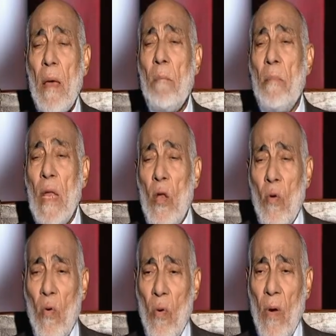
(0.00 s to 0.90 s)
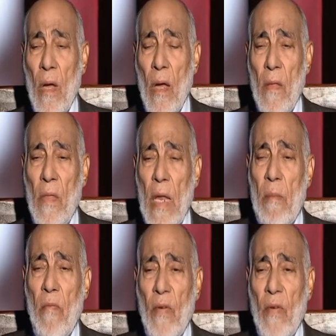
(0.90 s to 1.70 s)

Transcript: below the name of